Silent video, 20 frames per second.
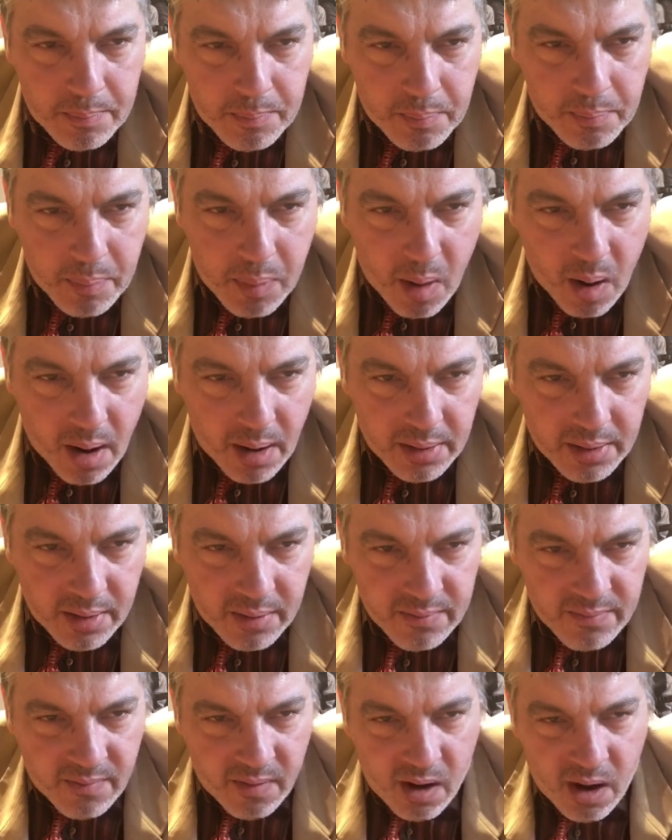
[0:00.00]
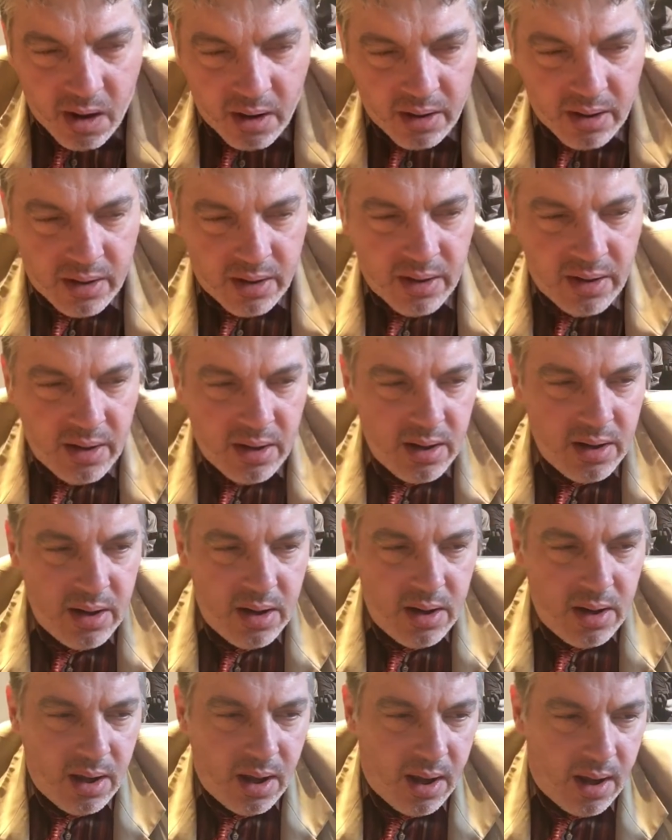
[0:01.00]
Potkin Vargen.
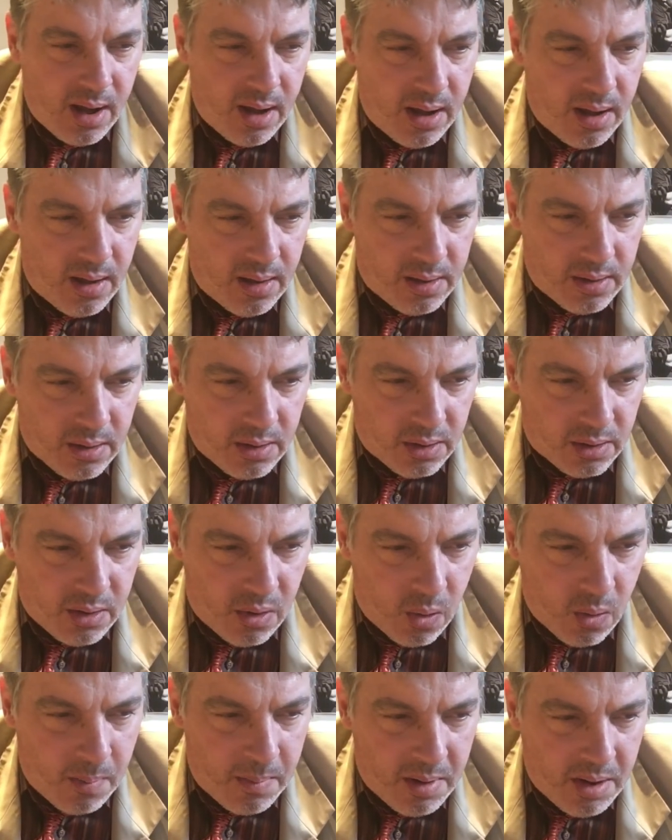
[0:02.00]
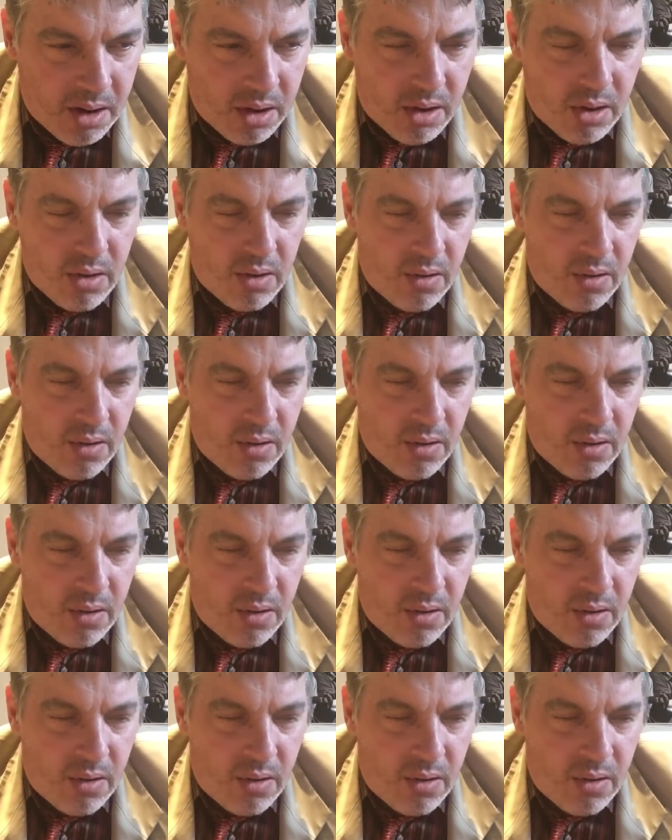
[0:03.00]
Or Comus,